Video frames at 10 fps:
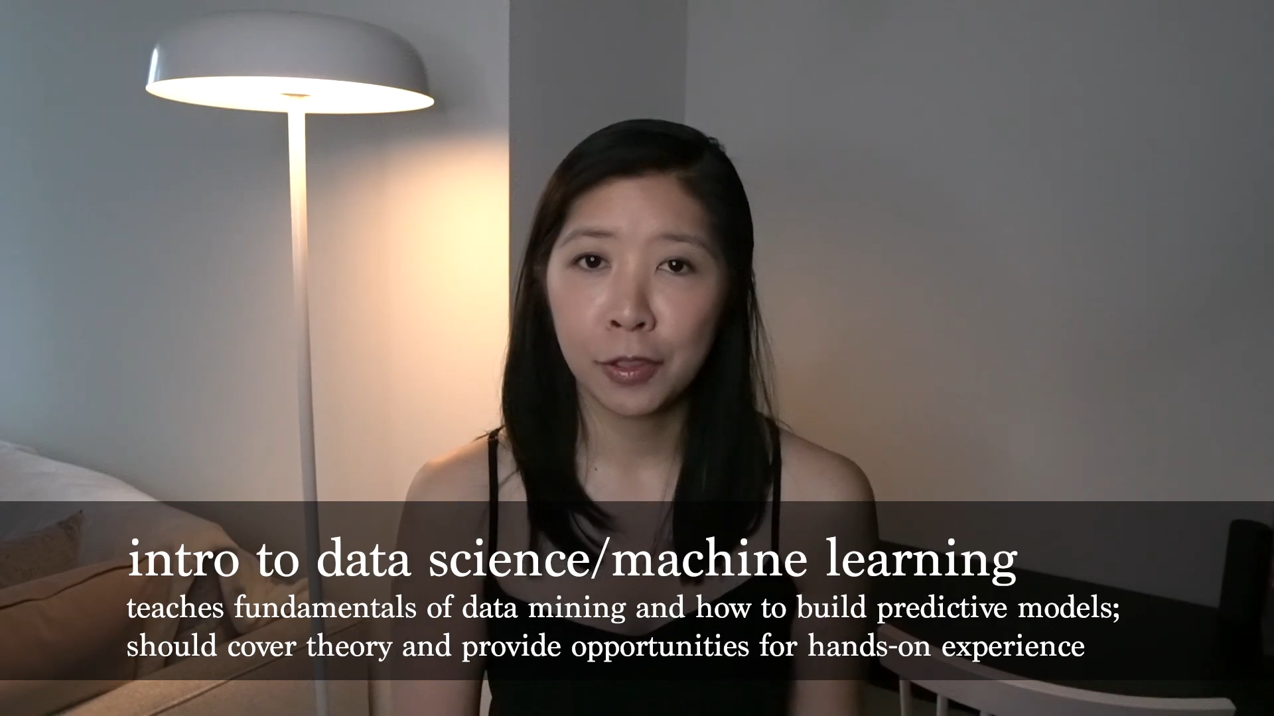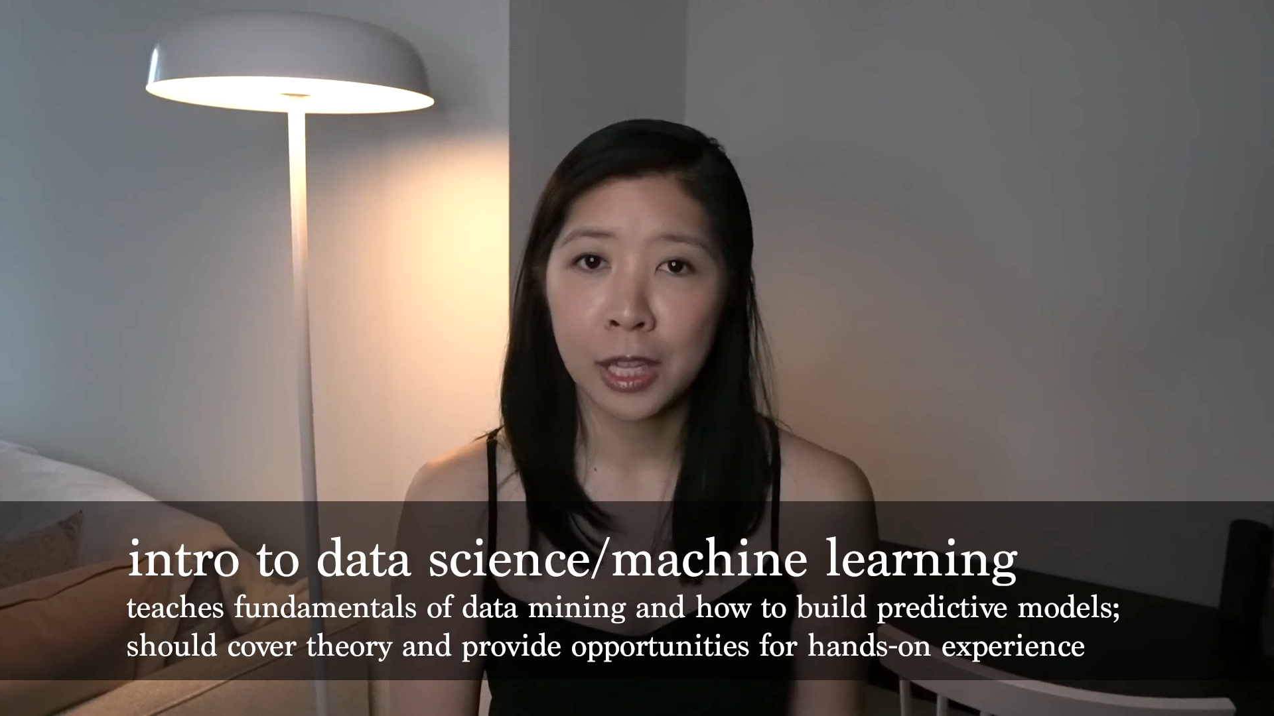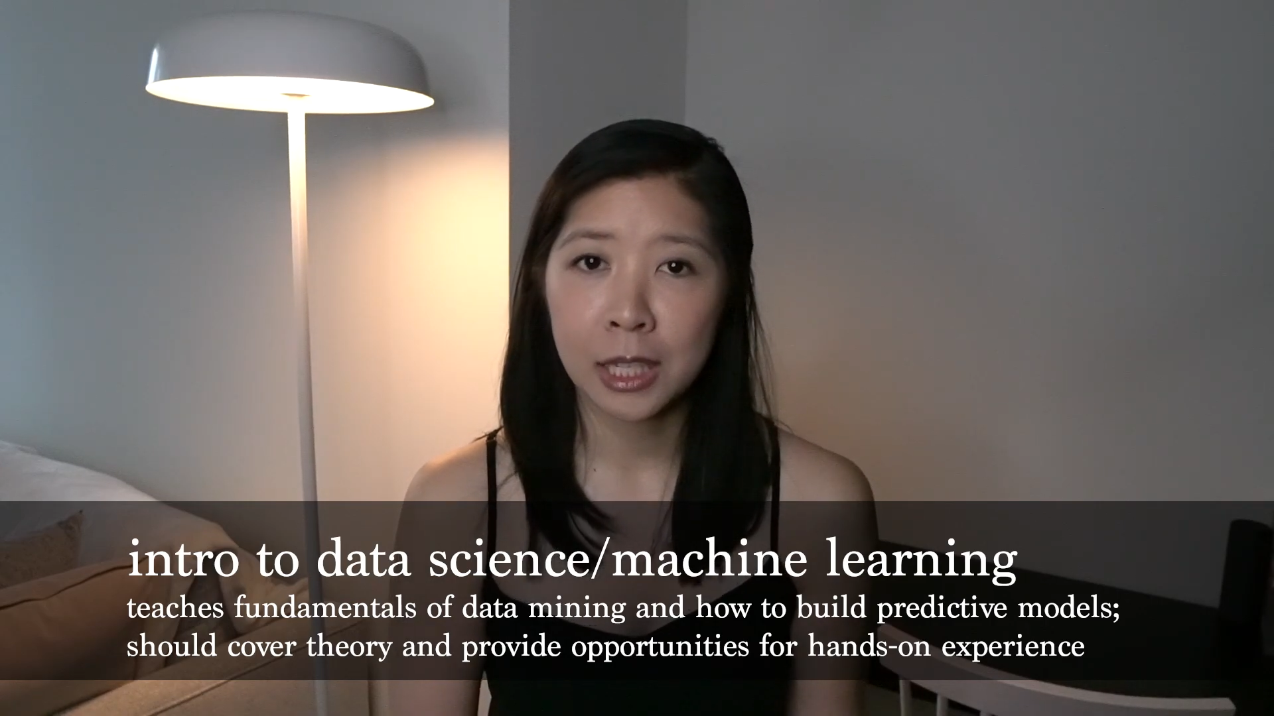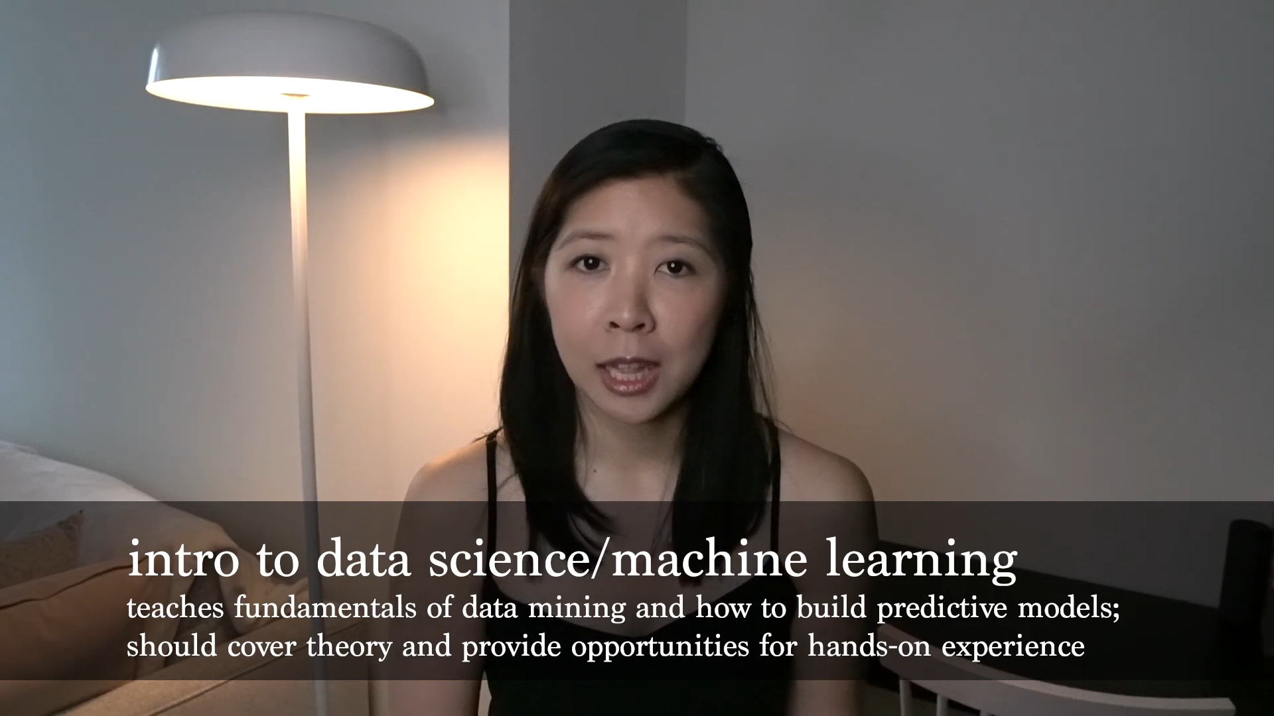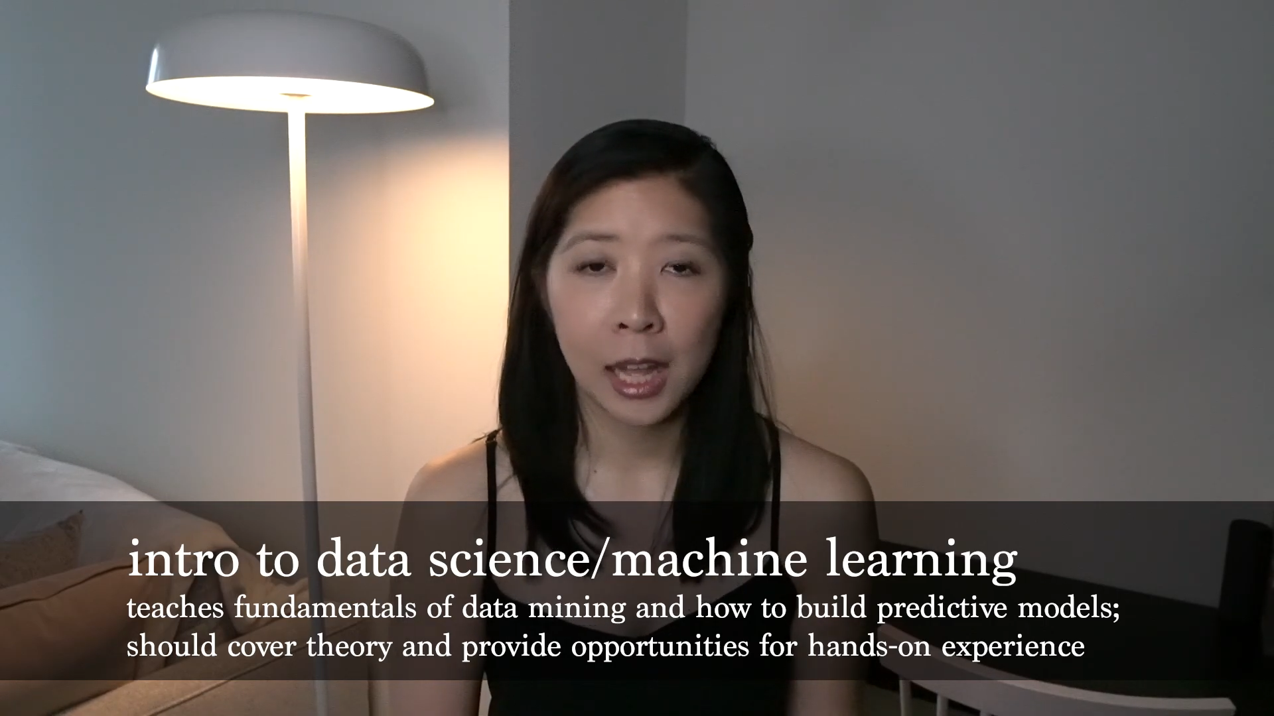
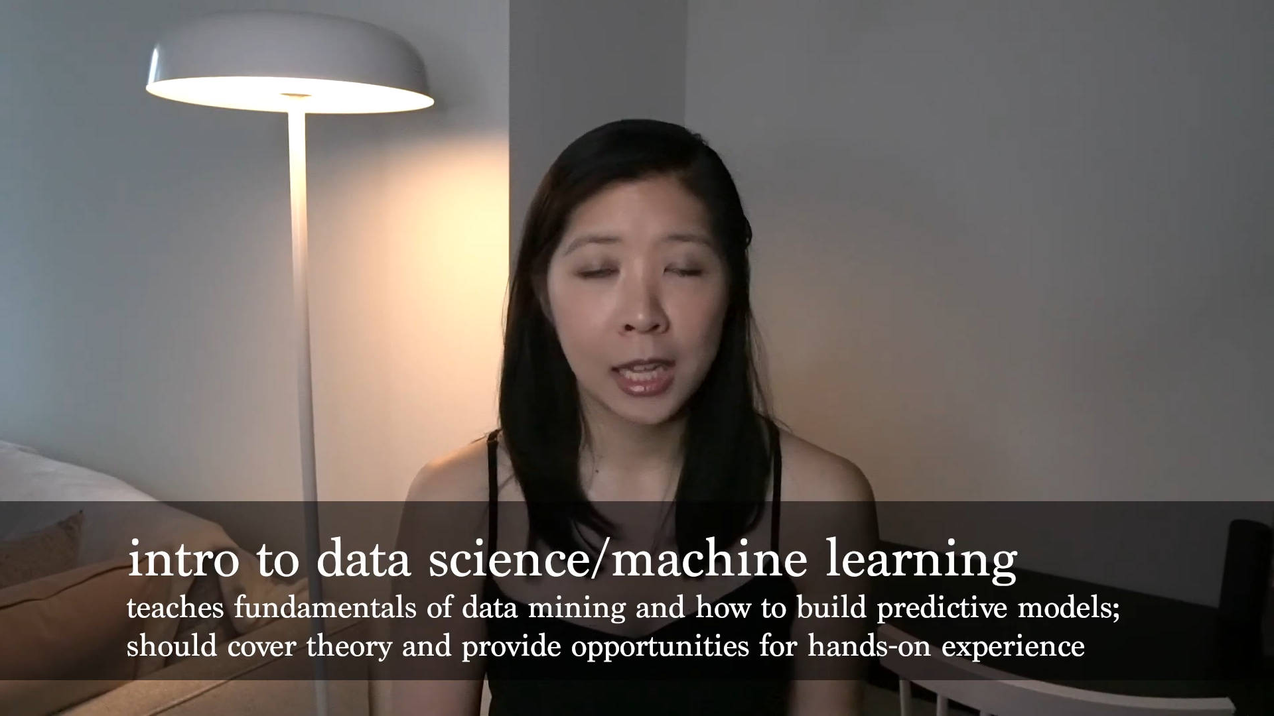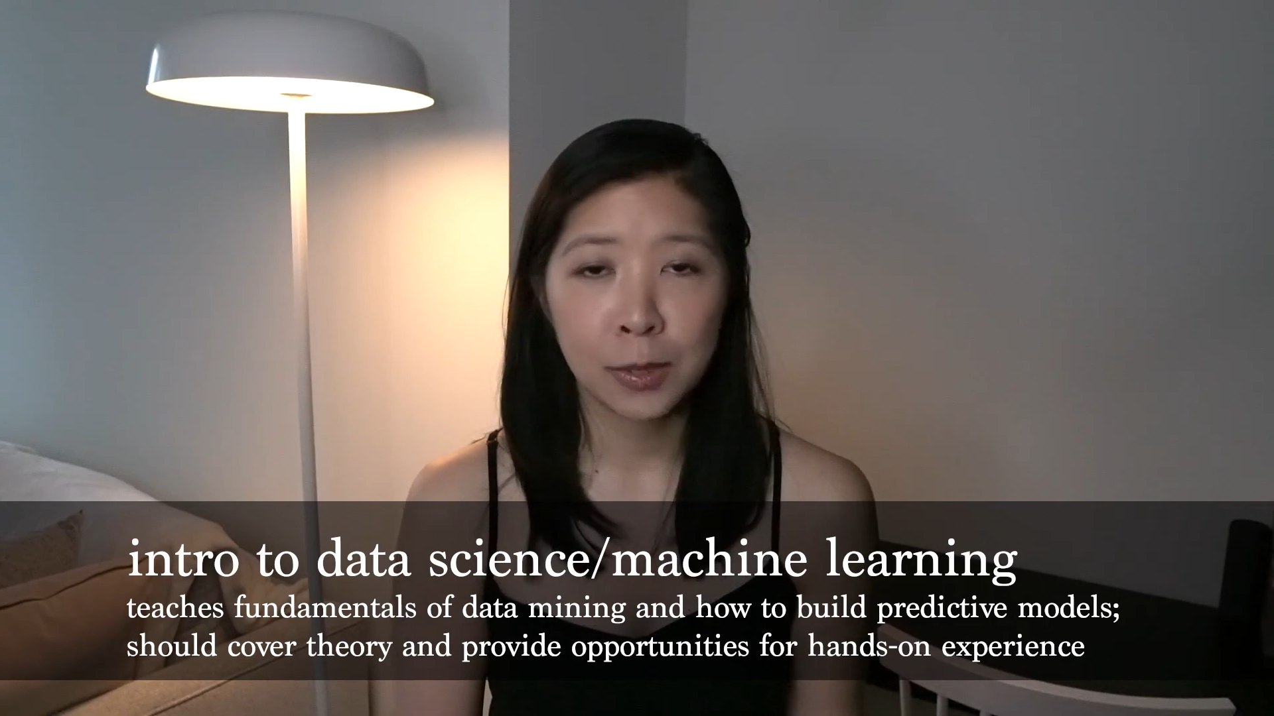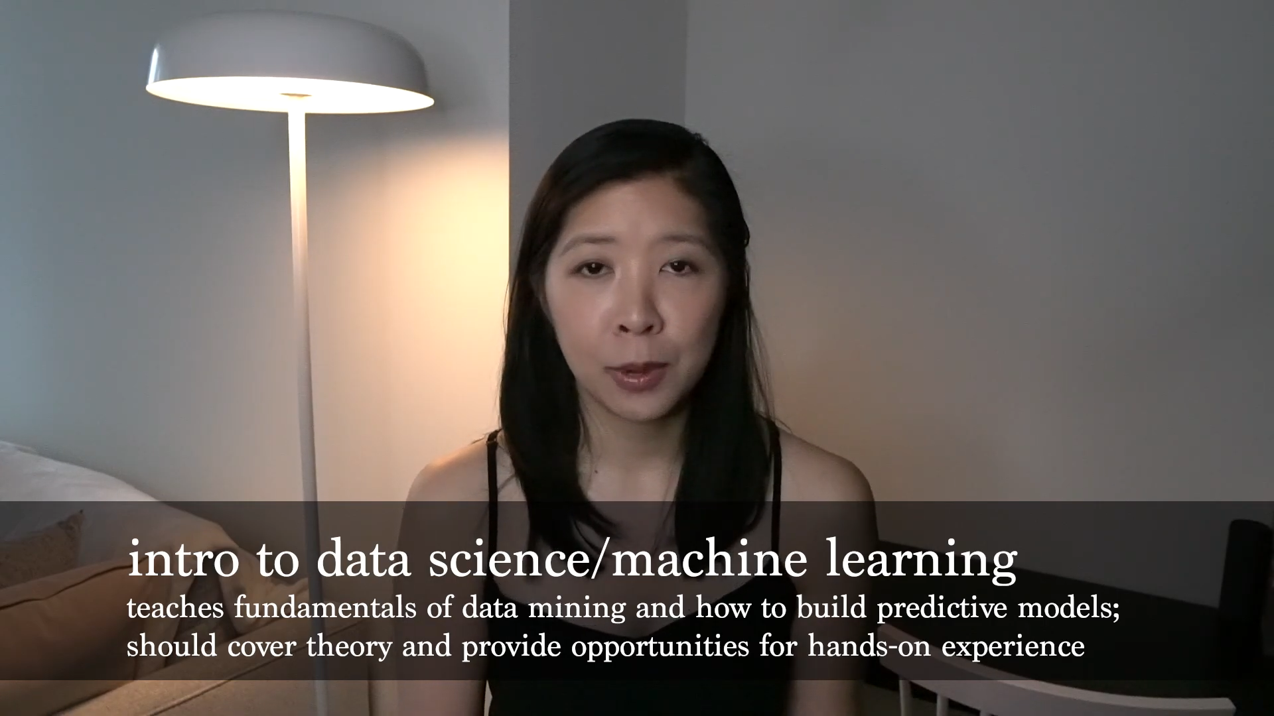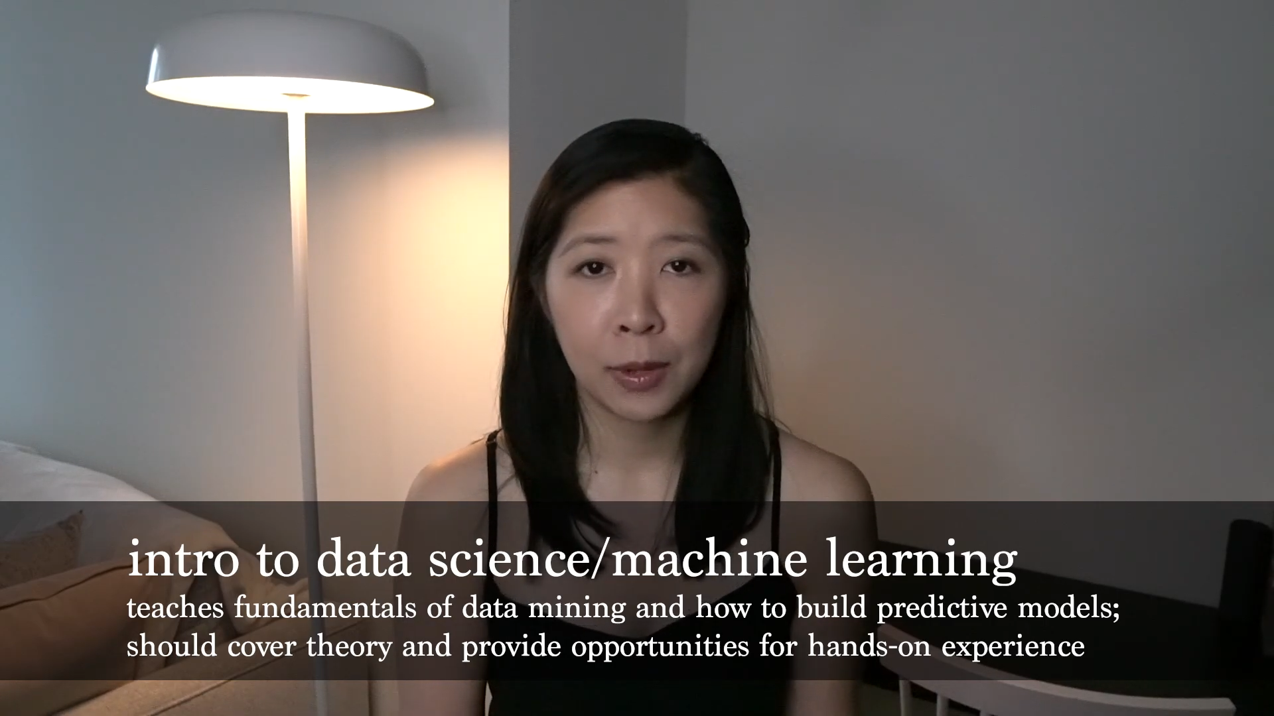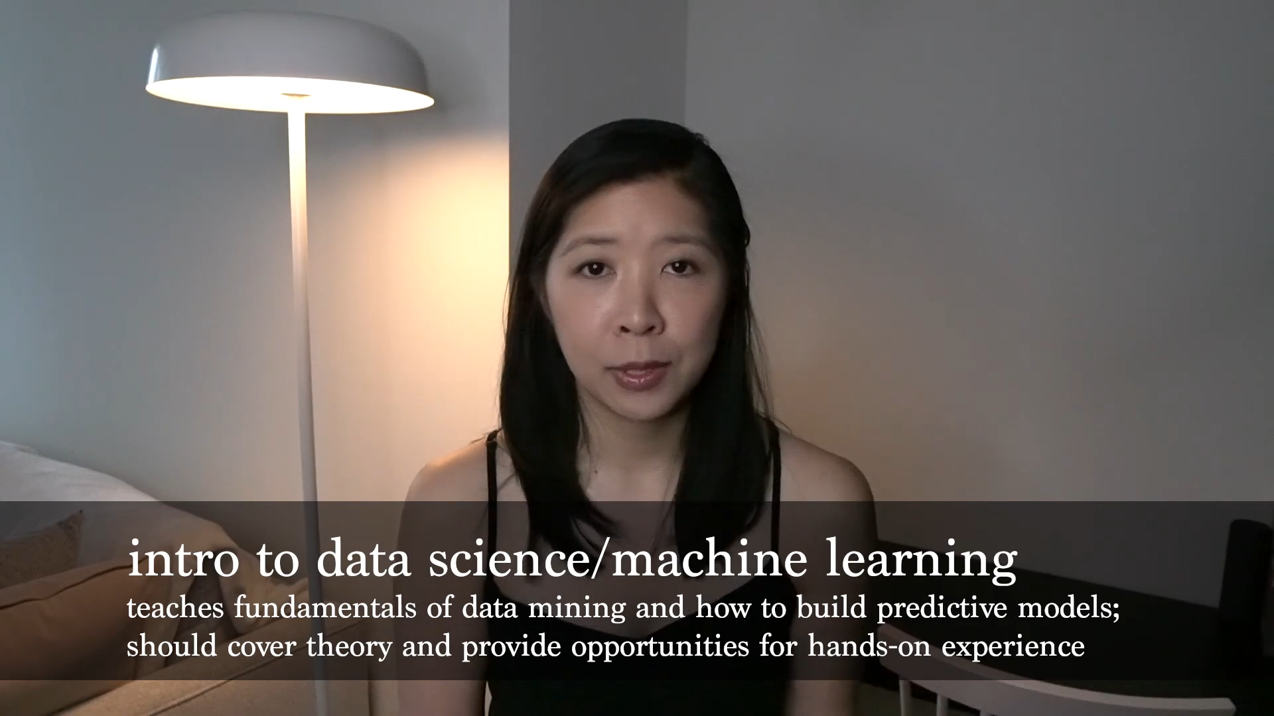this
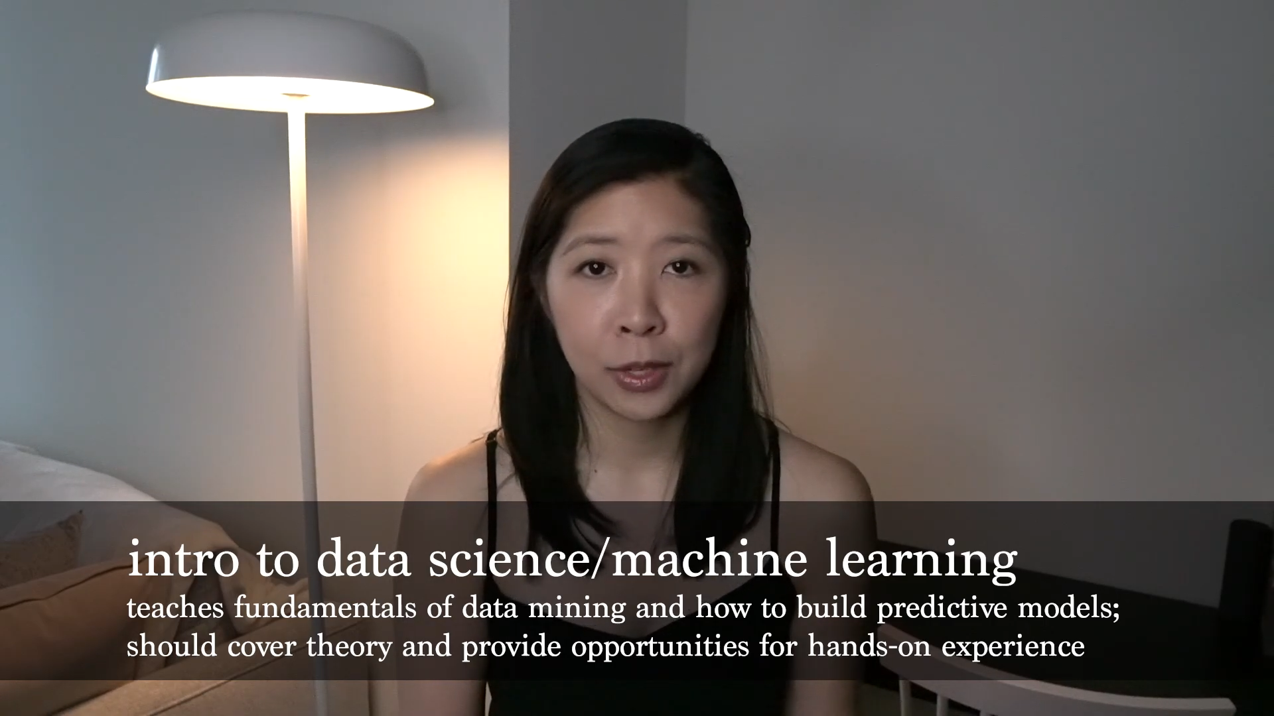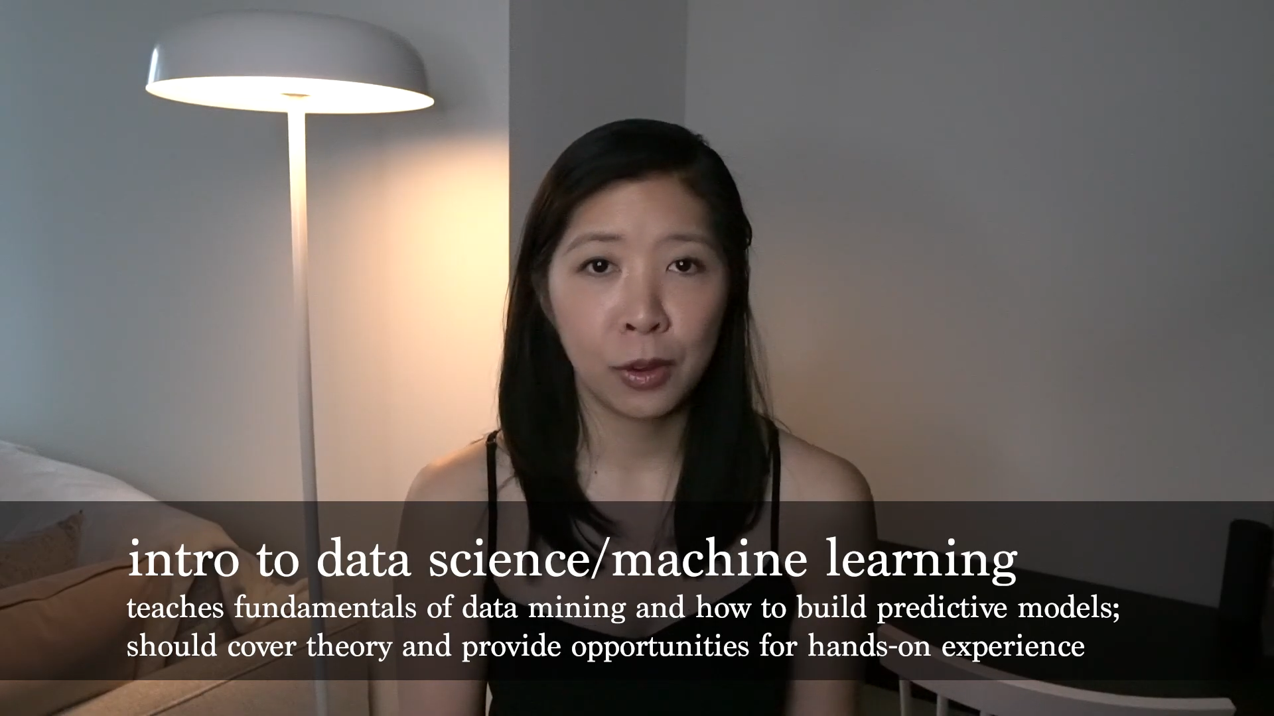class when I was in